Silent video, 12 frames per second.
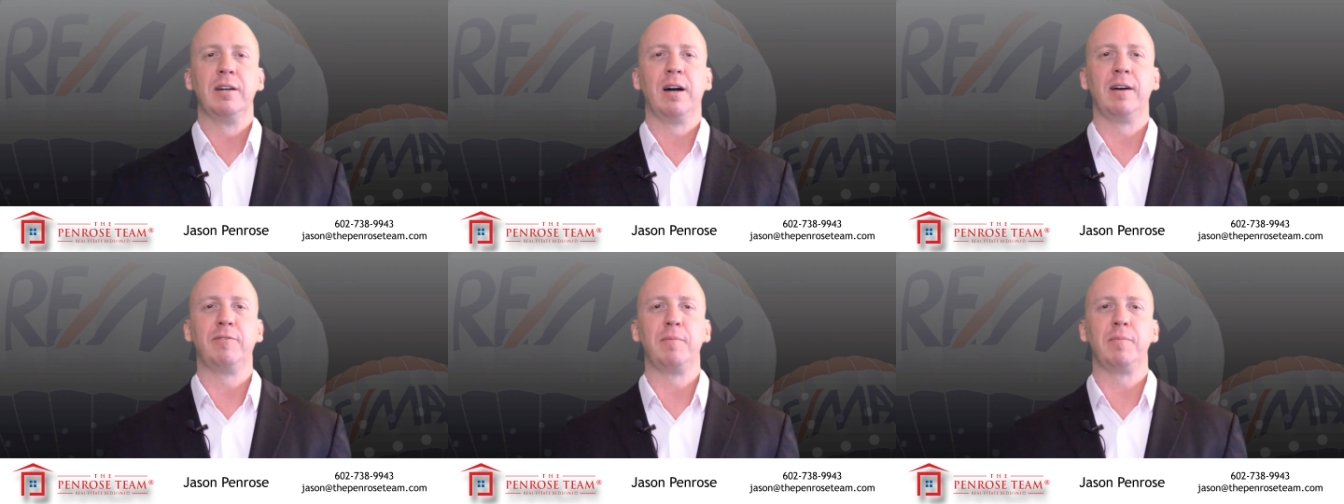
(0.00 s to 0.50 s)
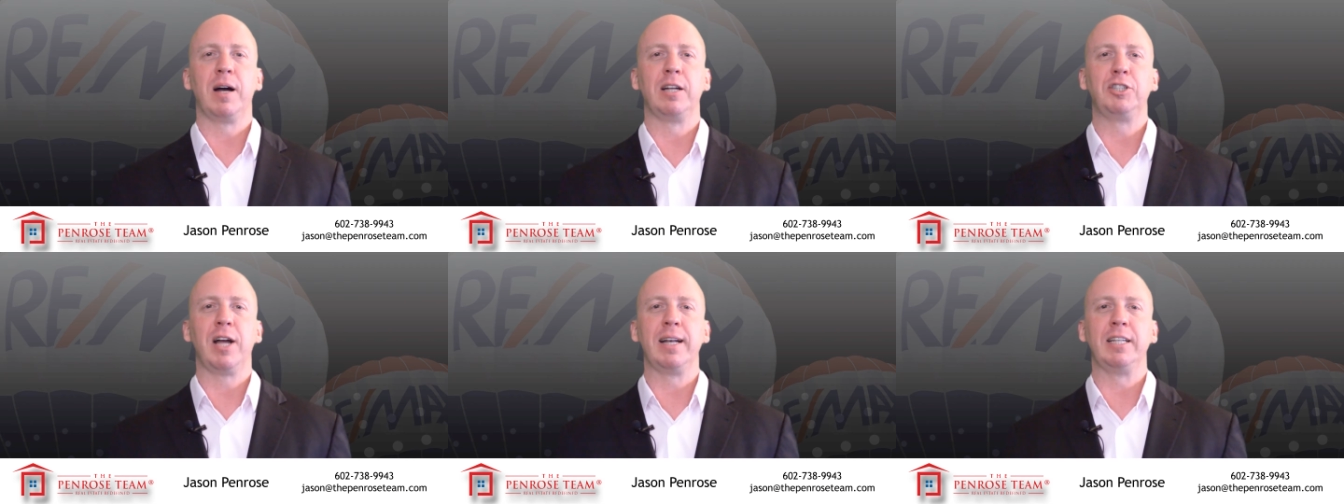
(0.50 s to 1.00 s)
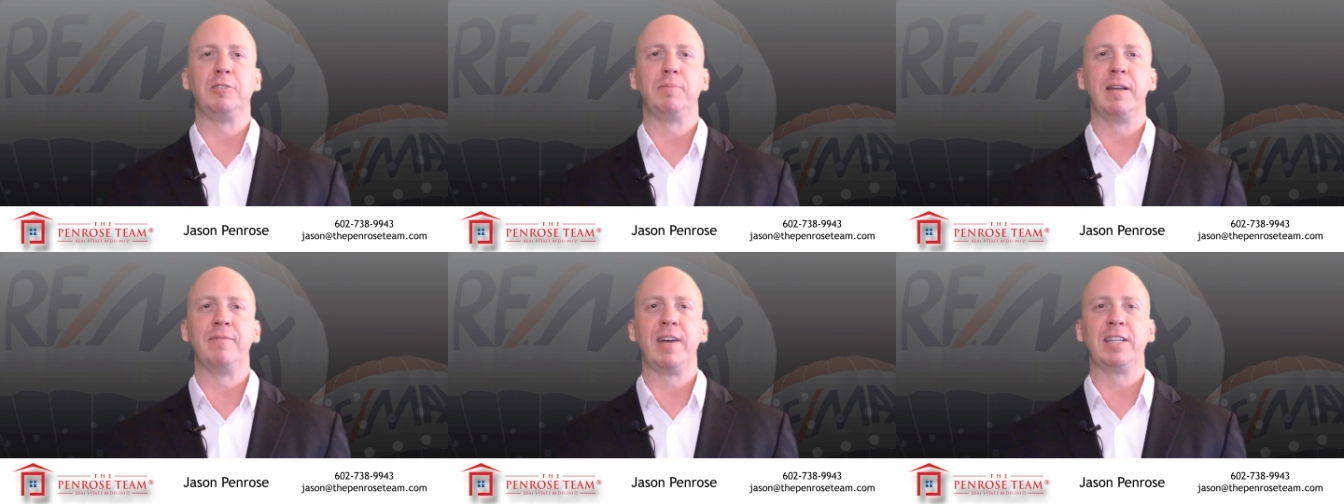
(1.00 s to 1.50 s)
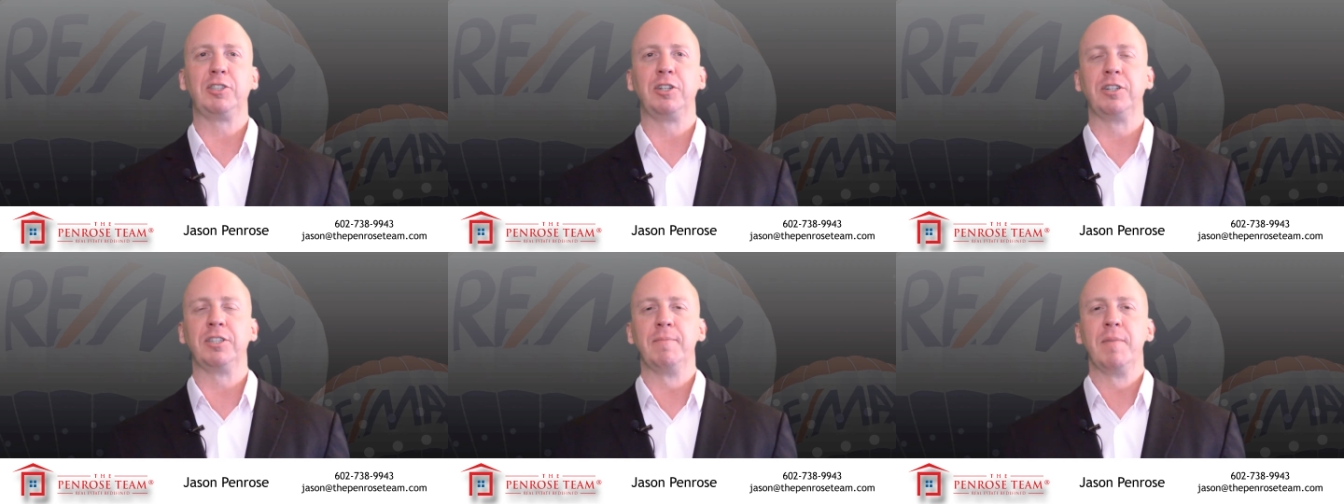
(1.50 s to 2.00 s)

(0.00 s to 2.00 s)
Uh, from uh, Chinese investors